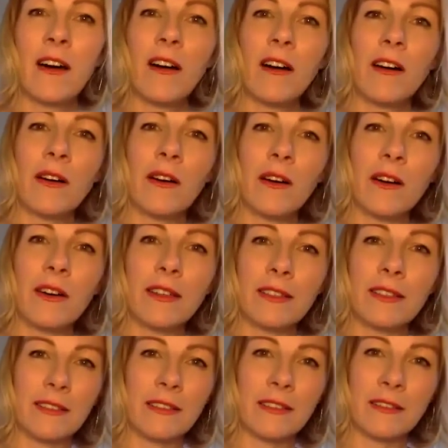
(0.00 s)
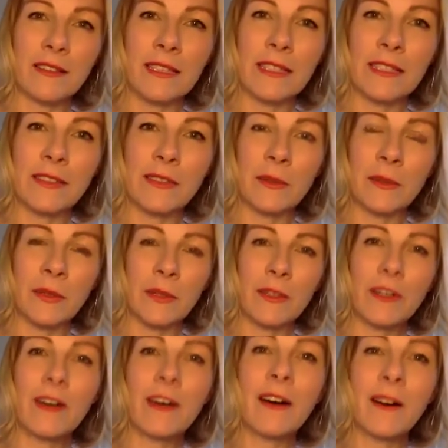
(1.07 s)
oh, this is really sore.
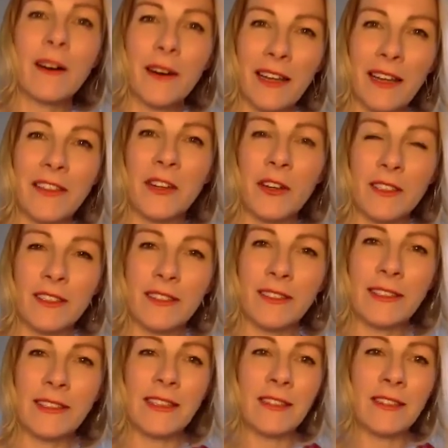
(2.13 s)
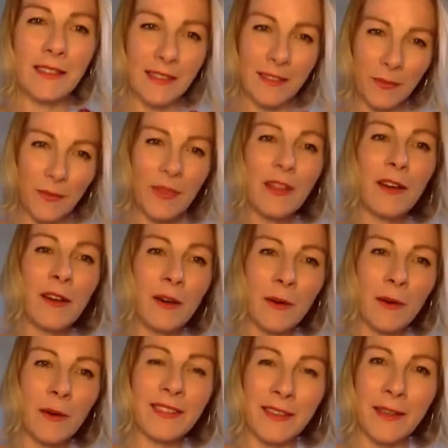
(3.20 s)
Oh, and the doctor sits there and says, oh,
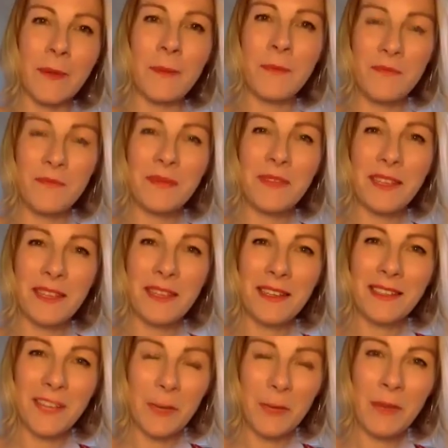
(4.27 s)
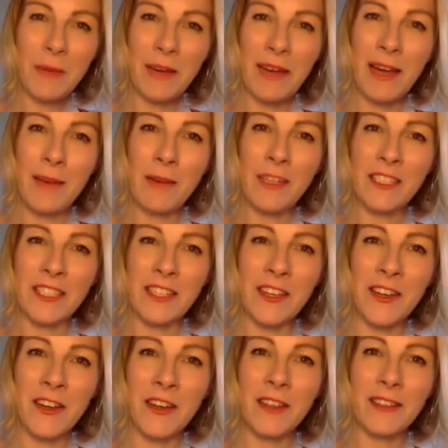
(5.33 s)
is it? Tell me about how much it
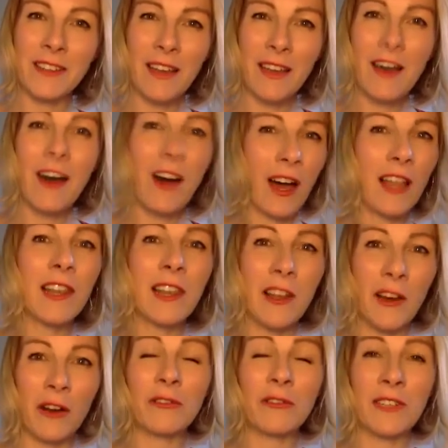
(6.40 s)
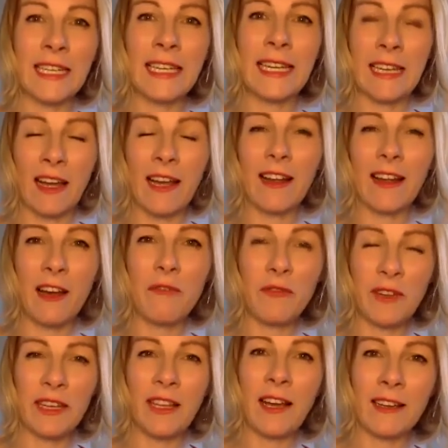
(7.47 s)
hurts. A lot, really. Like, I
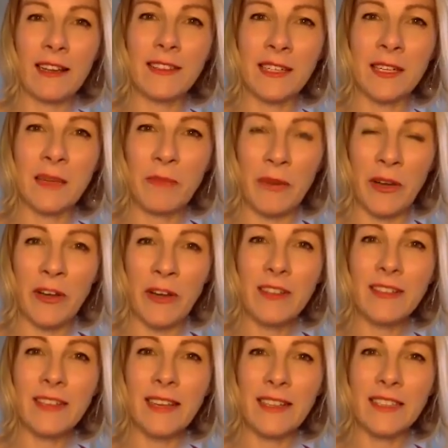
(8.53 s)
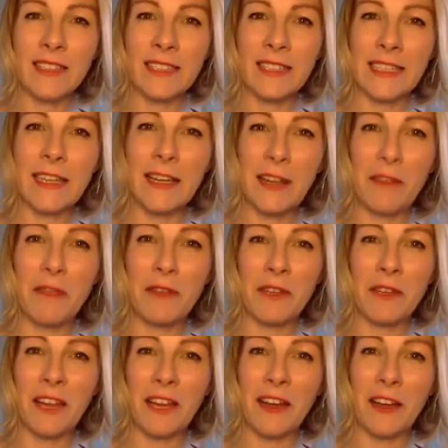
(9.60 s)
feel like it's going to burst, actually. Like, I feel
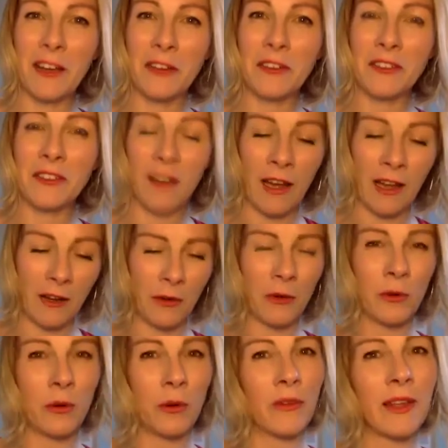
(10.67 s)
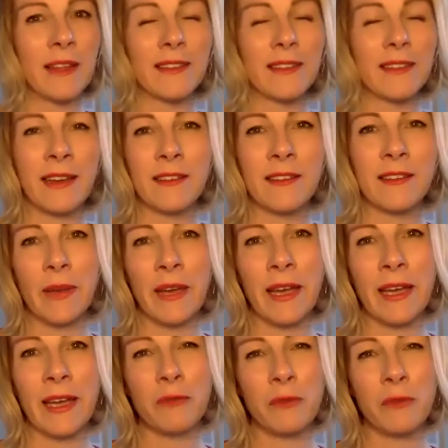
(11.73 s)
like I could die. Oh, that sounds
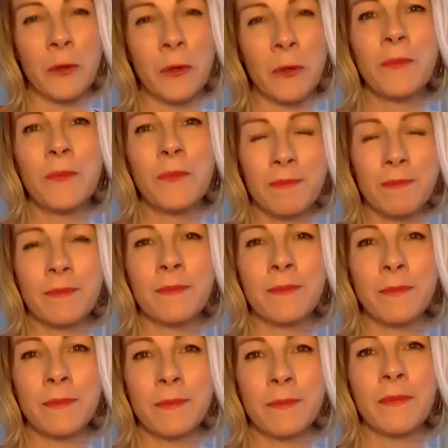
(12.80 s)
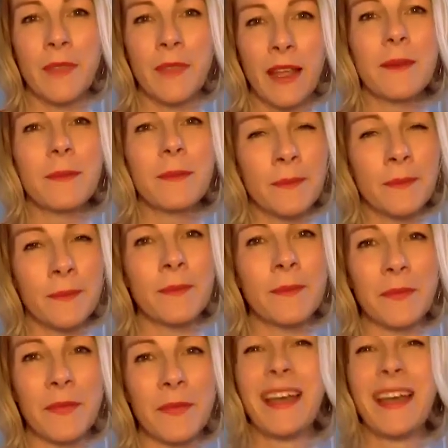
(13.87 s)
painful. Could you